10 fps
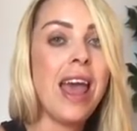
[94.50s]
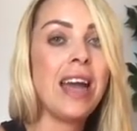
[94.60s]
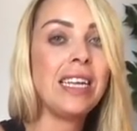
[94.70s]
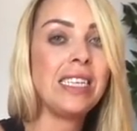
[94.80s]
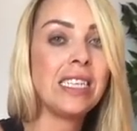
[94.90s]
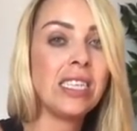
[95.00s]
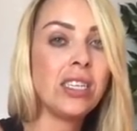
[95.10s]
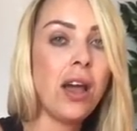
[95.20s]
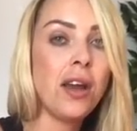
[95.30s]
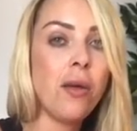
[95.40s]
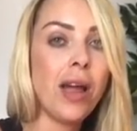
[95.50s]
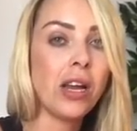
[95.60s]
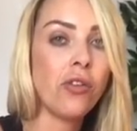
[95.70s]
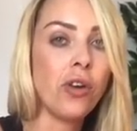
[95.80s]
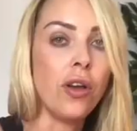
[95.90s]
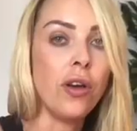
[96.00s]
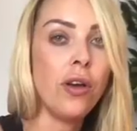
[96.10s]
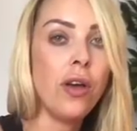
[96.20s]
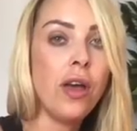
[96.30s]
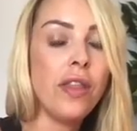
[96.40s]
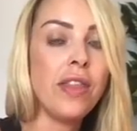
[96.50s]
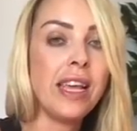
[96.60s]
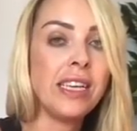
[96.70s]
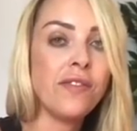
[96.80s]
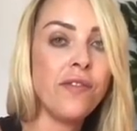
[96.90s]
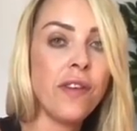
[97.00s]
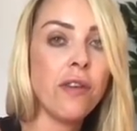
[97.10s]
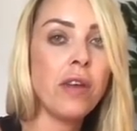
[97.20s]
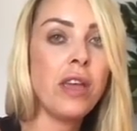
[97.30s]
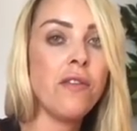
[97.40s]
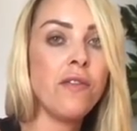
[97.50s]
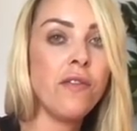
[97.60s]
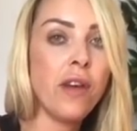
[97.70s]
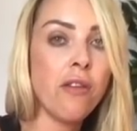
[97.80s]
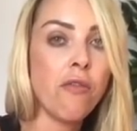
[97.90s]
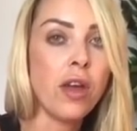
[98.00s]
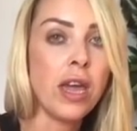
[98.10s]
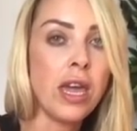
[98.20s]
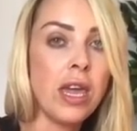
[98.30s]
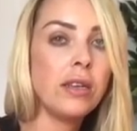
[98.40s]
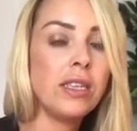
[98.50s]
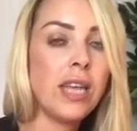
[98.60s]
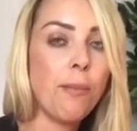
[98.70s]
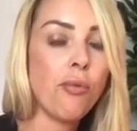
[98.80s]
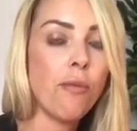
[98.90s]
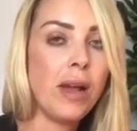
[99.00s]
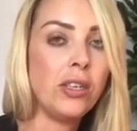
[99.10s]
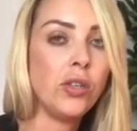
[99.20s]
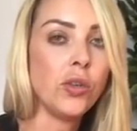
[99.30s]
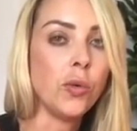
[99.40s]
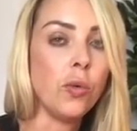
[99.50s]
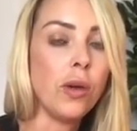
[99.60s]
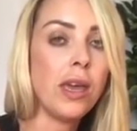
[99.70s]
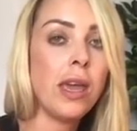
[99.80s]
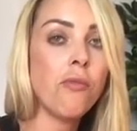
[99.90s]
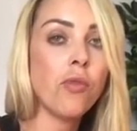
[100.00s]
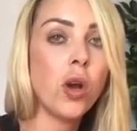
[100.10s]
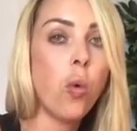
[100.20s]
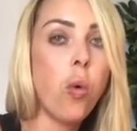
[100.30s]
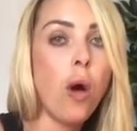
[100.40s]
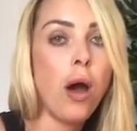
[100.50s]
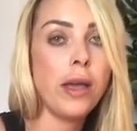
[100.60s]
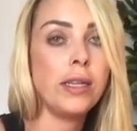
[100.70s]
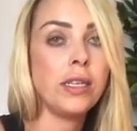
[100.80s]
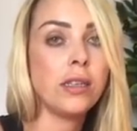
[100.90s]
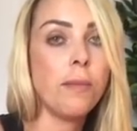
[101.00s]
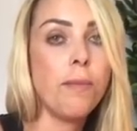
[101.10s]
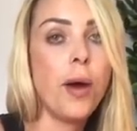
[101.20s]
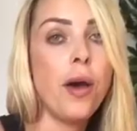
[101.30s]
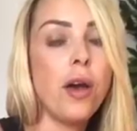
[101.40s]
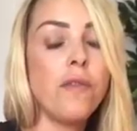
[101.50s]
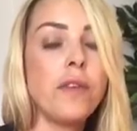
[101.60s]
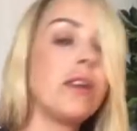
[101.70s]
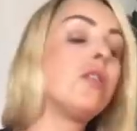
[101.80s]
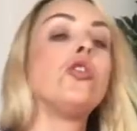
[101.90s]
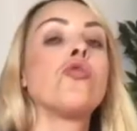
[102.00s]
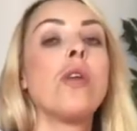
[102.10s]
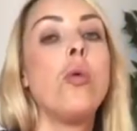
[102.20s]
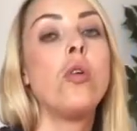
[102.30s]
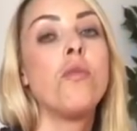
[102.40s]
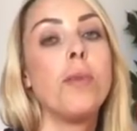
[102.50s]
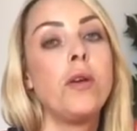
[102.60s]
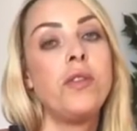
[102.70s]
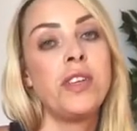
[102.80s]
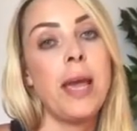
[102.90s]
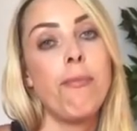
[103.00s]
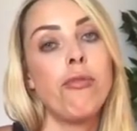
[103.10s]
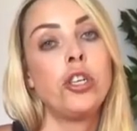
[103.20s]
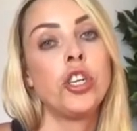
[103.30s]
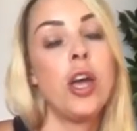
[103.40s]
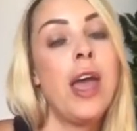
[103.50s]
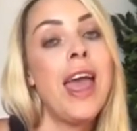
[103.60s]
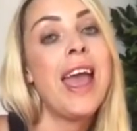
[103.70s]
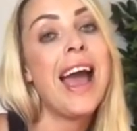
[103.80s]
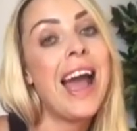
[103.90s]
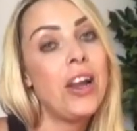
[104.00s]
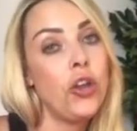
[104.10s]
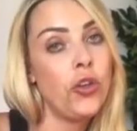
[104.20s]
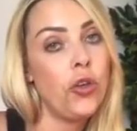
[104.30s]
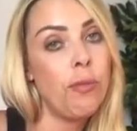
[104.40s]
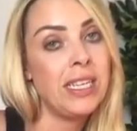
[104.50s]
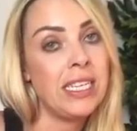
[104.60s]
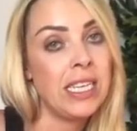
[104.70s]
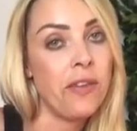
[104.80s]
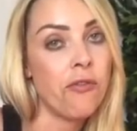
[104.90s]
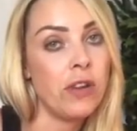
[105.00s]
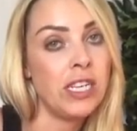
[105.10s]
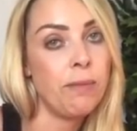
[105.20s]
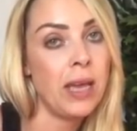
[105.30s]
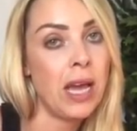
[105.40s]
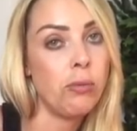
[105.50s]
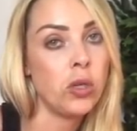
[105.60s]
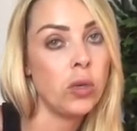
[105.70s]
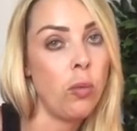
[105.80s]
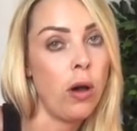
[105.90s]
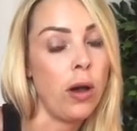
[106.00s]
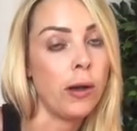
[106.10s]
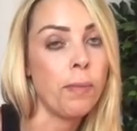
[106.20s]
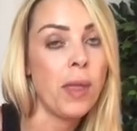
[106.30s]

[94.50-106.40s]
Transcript: And it's the cyanoacrylate that is very, very temperamental. It requires the perfect control of both temperature and humidity for it to be able to work.